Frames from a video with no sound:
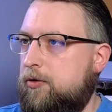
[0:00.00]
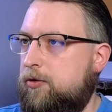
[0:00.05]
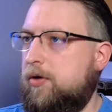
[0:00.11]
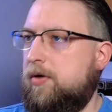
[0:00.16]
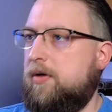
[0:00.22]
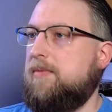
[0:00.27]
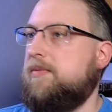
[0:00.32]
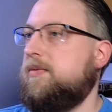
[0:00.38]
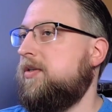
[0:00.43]

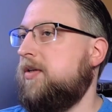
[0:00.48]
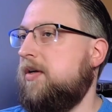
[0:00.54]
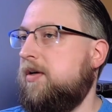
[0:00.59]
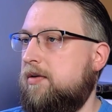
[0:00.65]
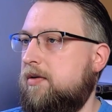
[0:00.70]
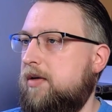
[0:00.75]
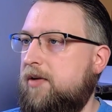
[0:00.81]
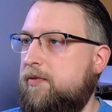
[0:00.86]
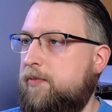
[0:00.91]
Sure.
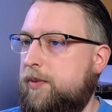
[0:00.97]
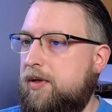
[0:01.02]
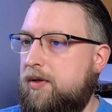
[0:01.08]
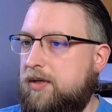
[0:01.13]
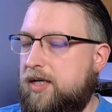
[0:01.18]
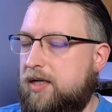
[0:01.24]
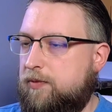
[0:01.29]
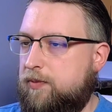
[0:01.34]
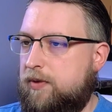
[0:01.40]
So if we
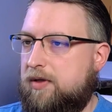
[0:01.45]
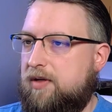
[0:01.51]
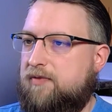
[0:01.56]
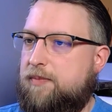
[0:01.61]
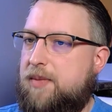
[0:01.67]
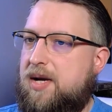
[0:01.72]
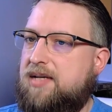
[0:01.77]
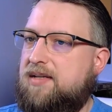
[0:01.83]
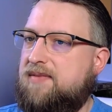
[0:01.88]
look at one
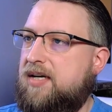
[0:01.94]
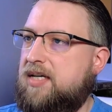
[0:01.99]
of my